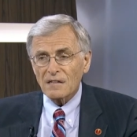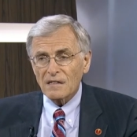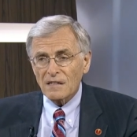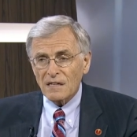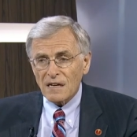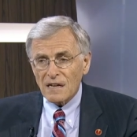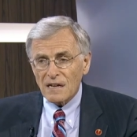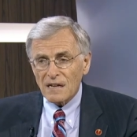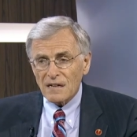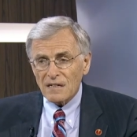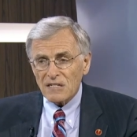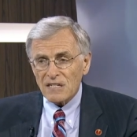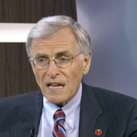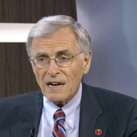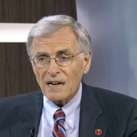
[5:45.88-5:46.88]
the
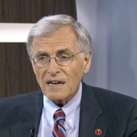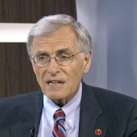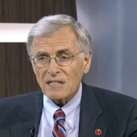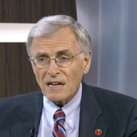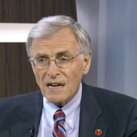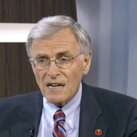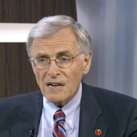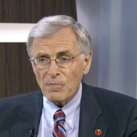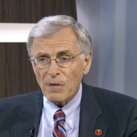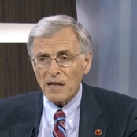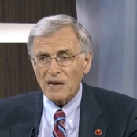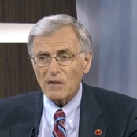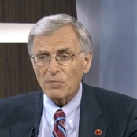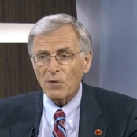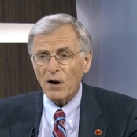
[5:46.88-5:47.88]
Senate is an
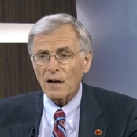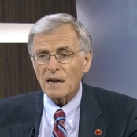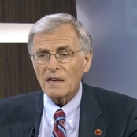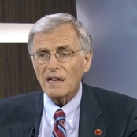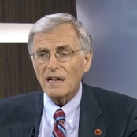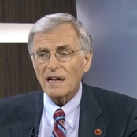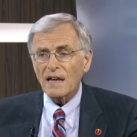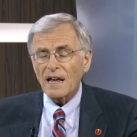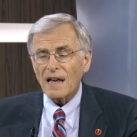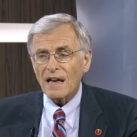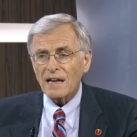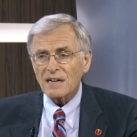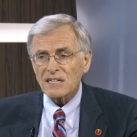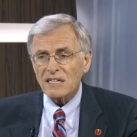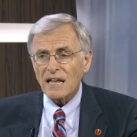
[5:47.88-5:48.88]
independent body
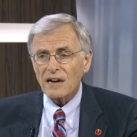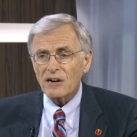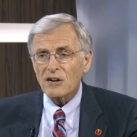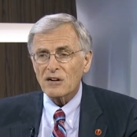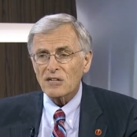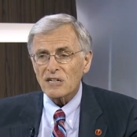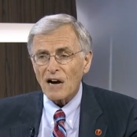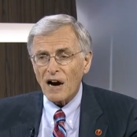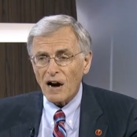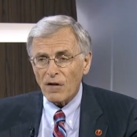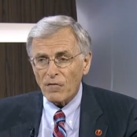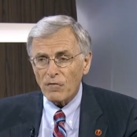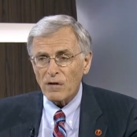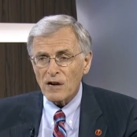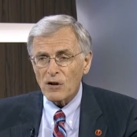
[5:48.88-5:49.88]
and senators are
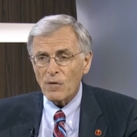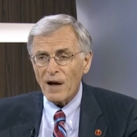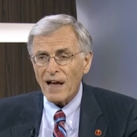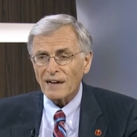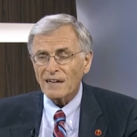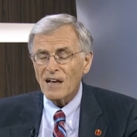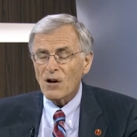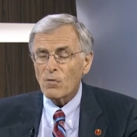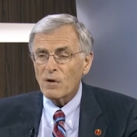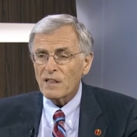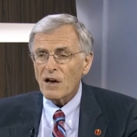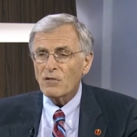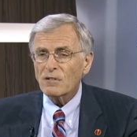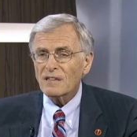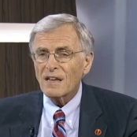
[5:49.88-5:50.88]
free to act
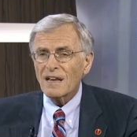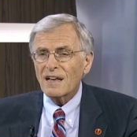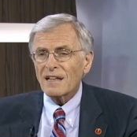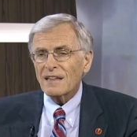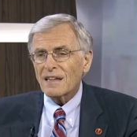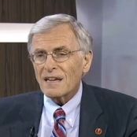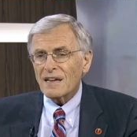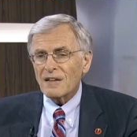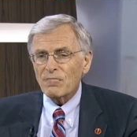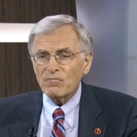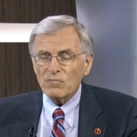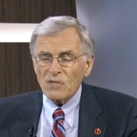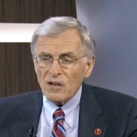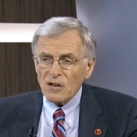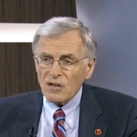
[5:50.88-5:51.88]
without the
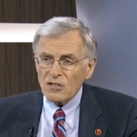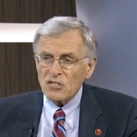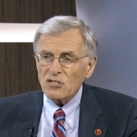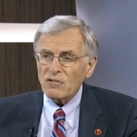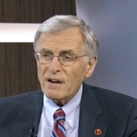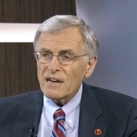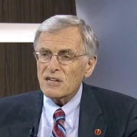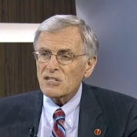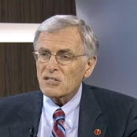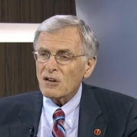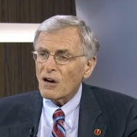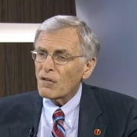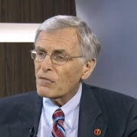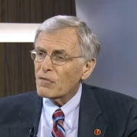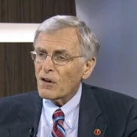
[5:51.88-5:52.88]
constraints
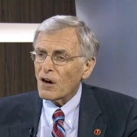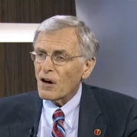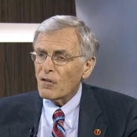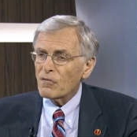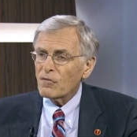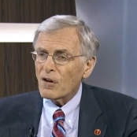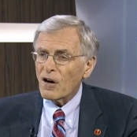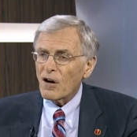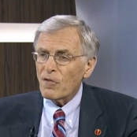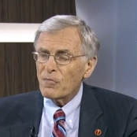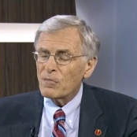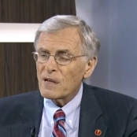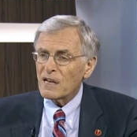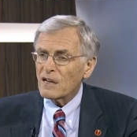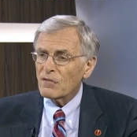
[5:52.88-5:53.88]
of, of, of
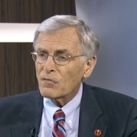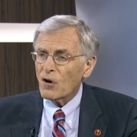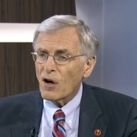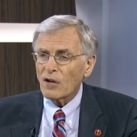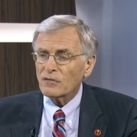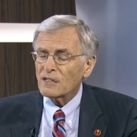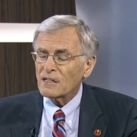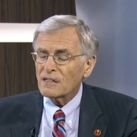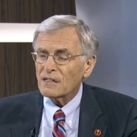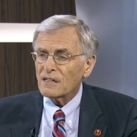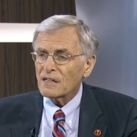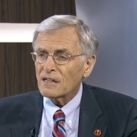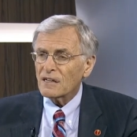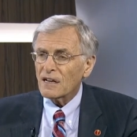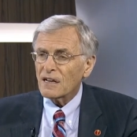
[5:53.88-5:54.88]
being involved in,
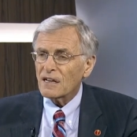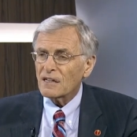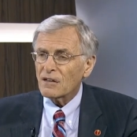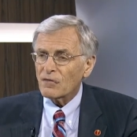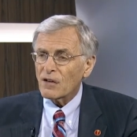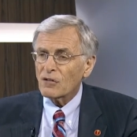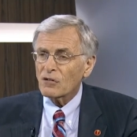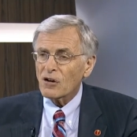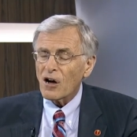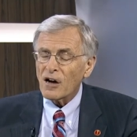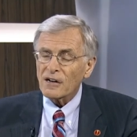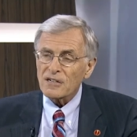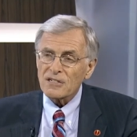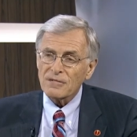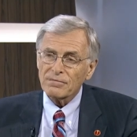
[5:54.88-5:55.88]
in, in the federal
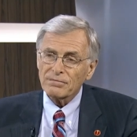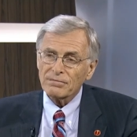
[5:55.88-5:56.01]
caucus. Uh,